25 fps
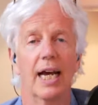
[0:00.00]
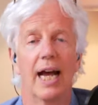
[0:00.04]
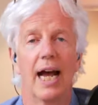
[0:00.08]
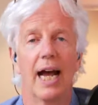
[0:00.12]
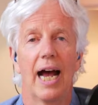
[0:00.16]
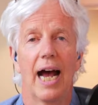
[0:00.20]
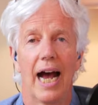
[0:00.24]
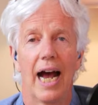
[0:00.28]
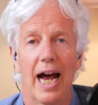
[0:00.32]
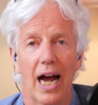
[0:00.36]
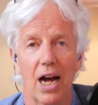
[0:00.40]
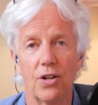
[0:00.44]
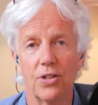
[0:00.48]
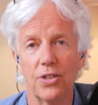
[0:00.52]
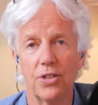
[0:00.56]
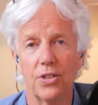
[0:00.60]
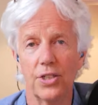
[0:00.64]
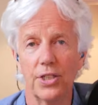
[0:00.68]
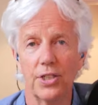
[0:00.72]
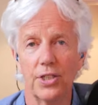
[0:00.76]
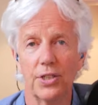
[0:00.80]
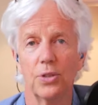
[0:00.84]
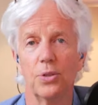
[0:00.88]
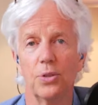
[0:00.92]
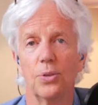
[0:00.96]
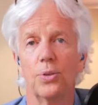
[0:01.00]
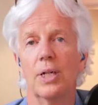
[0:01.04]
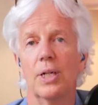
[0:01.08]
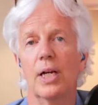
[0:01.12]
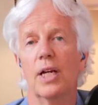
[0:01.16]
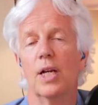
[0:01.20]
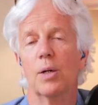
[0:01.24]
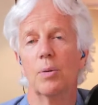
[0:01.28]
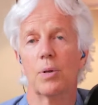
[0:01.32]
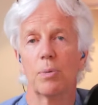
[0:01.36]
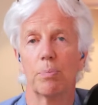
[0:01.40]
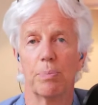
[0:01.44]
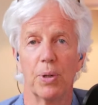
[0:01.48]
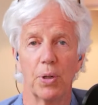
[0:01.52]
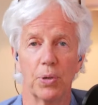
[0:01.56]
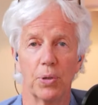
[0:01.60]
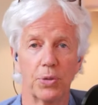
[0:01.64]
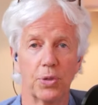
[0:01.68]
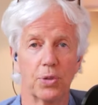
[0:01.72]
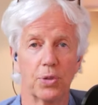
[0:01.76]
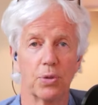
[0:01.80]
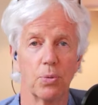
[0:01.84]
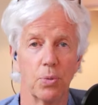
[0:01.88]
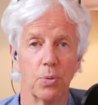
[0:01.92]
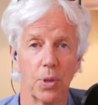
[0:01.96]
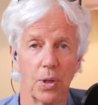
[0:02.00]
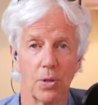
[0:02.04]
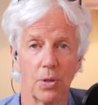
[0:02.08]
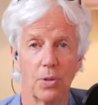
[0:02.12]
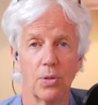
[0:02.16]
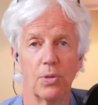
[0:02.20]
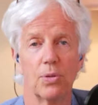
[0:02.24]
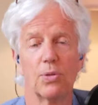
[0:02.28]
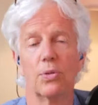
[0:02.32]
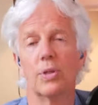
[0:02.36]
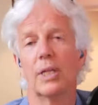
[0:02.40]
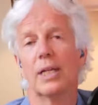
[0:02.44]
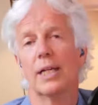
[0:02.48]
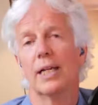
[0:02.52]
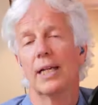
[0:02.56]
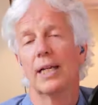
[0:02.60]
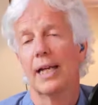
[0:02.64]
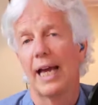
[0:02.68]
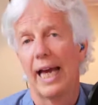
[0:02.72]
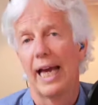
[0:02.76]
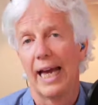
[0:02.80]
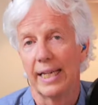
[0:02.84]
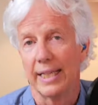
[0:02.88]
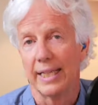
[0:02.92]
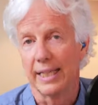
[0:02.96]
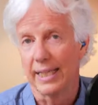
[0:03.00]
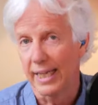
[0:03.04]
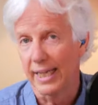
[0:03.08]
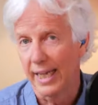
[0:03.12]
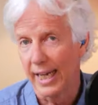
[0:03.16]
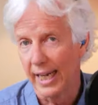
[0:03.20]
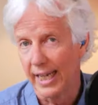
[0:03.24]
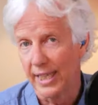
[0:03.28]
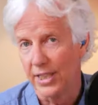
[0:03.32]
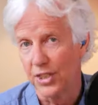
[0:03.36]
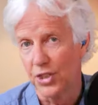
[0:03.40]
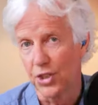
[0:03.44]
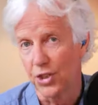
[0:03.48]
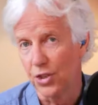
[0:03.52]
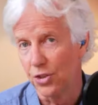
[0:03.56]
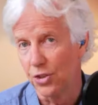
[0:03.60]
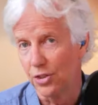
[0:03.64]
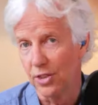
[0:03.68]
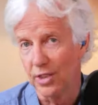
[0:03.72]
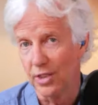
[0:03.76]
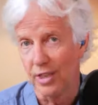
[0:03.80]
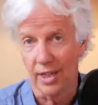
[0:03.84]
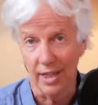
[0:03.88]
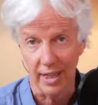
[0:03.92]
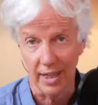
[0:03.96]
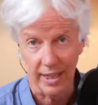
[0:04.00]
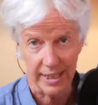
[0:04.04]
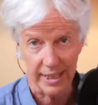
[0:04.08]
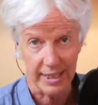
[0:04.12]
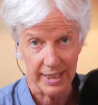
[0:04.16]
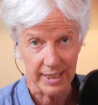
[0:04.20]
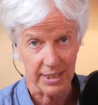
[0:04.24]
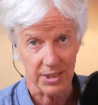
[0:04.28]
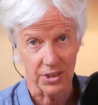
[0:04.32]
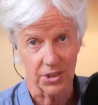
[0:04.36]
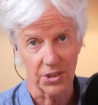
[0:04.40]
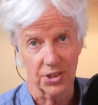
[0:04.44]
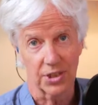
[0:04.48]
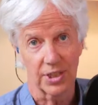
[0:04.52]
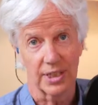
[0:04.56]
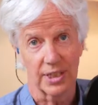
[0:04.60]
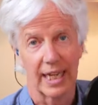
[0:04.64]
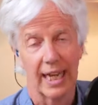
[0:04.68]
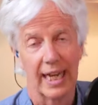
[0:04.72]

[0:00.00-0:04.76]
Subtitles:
how do you both grow and engage your audience.